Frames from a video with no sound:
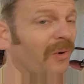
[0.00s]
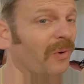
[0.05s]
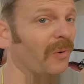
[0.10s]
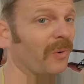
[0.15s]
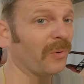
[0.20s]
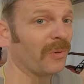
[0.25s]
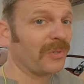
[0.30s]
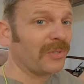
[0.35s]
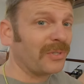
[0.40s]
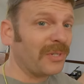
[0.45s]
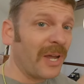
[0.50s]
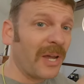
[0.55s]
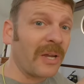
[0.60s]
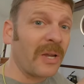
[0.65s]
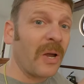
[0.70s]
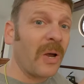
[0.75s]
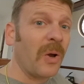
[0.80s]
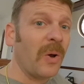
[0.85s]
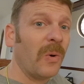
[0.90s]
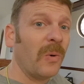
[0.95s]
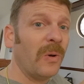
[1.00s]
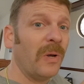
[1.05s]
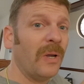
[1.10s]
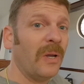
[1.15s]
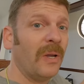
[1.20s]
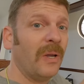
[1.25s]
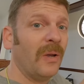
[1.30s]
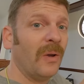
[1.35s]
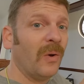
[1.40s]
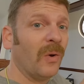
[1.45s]
or stucco
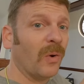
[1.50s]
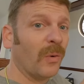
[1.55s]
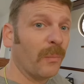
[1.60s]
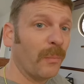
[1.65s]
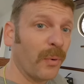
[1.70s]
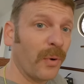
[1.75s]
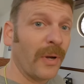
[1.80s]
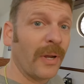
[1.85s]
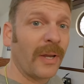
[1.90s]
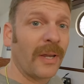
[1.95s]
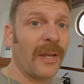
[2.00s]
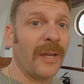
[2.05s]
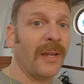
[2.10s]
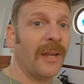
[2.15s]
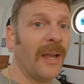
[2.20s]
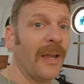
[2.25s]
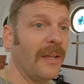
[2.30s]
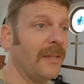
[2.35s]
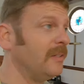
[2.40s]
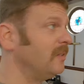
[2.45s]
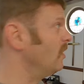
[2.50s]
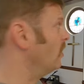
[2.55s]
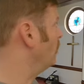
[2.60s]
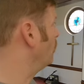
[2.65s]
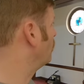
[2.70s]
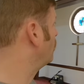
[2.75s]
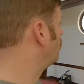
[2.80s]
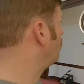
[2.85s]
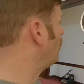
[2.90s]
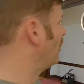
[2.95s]
or brick. I
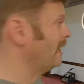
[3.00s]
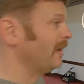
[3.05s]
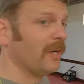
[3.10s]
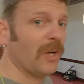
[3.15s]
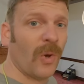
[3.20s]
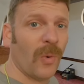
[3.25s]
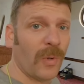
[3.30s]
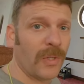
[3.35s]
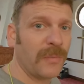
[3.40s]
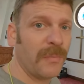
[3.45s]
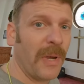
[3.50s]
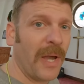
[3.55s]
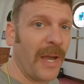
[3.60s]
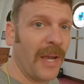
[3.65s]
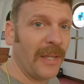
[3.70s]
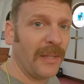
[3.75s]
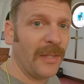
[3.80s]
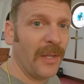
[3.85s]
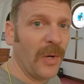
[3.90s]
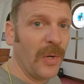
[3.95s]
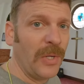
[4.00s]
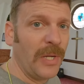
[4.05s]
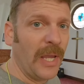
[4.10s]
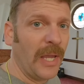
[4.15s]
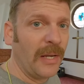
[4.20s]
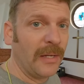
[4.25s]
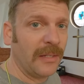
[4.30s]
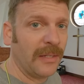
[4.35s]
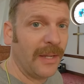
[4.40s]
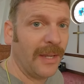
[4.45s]
don't quite know what's behind there
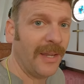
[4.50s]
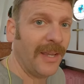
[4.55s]
yet,